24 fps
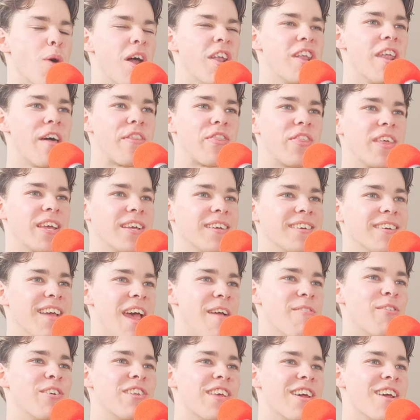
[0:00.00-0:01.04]
are nothing.
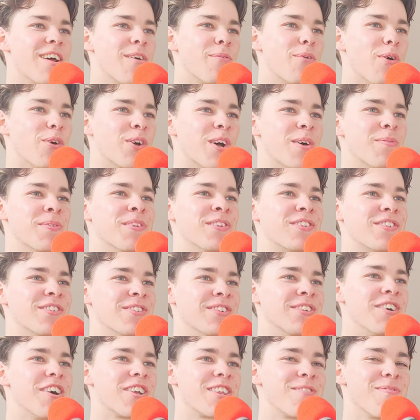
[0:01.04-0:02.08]
Every day I woke up and
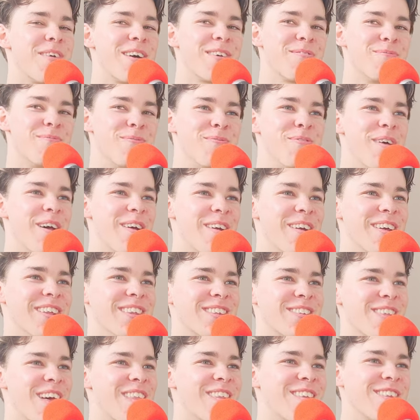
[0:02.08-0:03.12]
looked in my mirror and
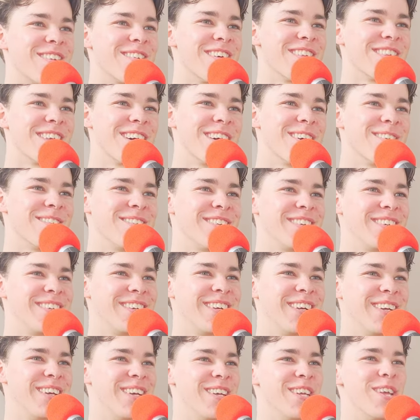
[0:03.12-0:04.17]
said it to myself,
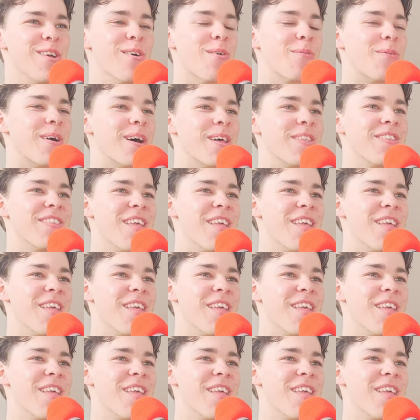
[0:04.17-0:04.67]
you're worth